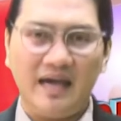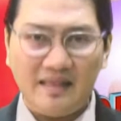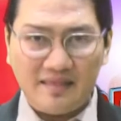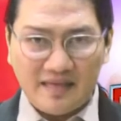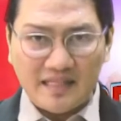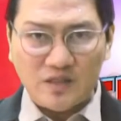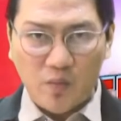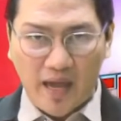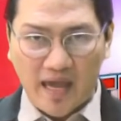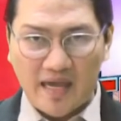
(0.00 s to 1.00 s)
In this
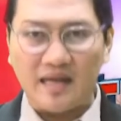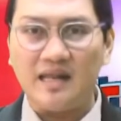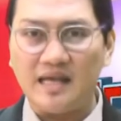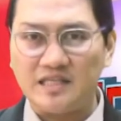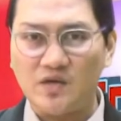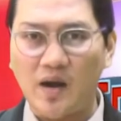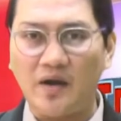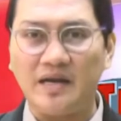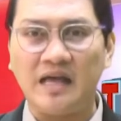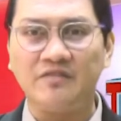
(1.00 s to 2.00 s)
way,
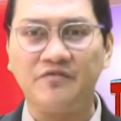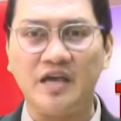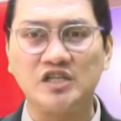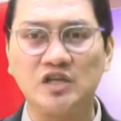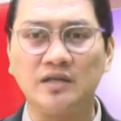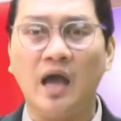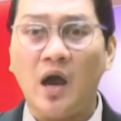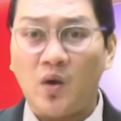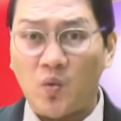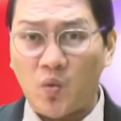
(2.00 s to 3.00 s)
literary nonfiction
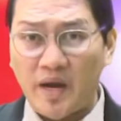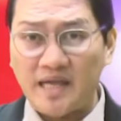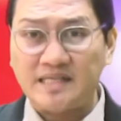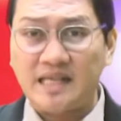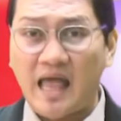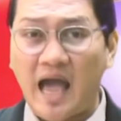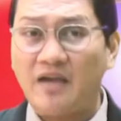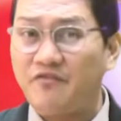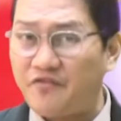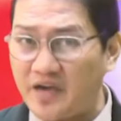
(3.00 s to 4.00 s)
reads
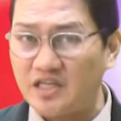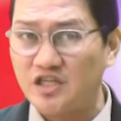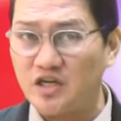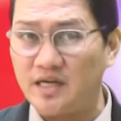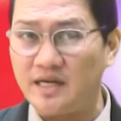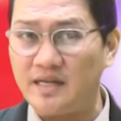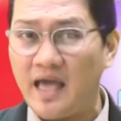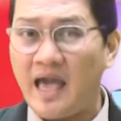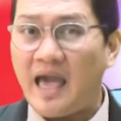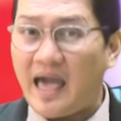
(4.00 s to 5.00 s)
like fiction